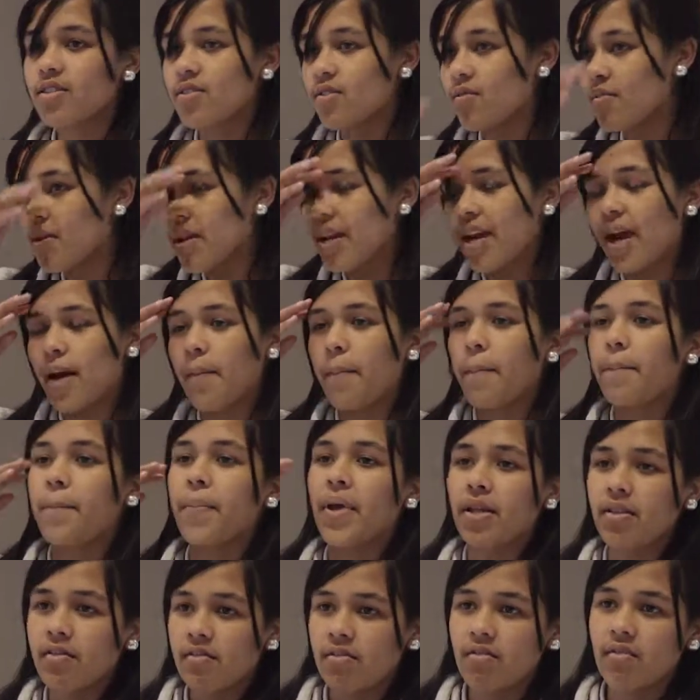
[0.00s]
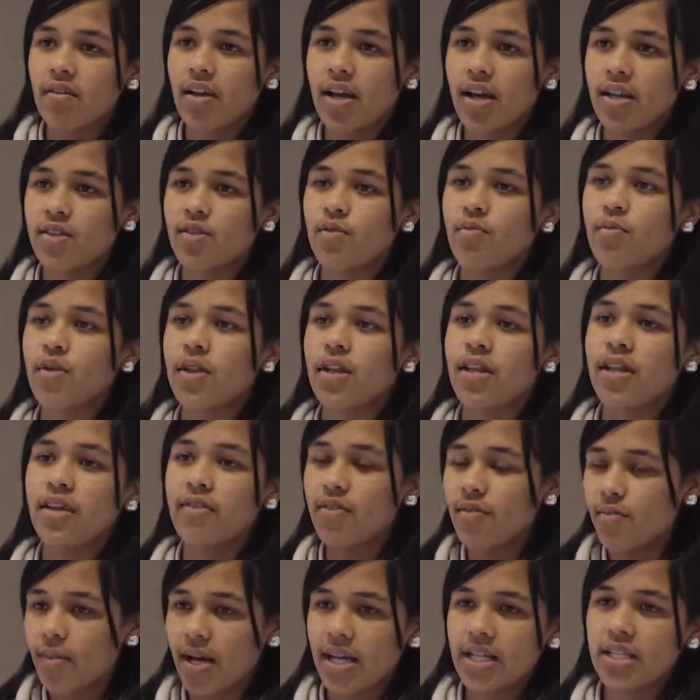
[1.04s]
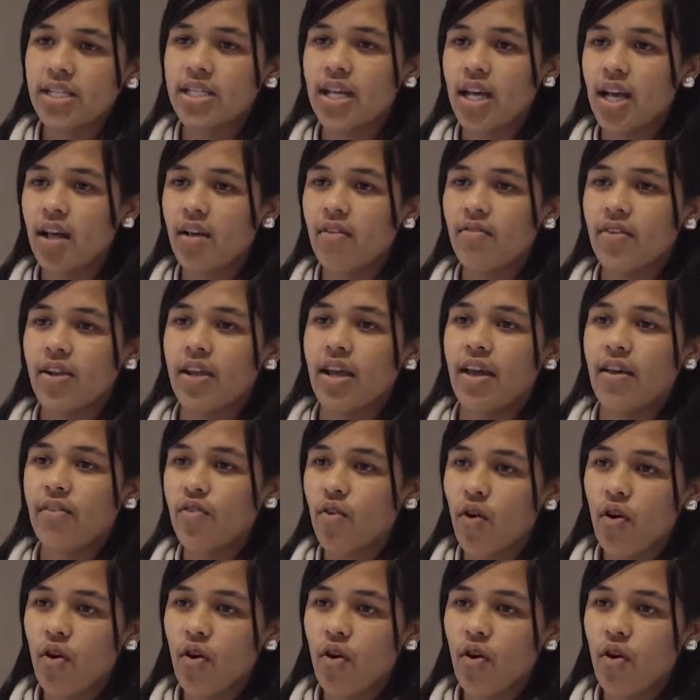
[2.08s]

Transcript: to become better and to believe in myself and have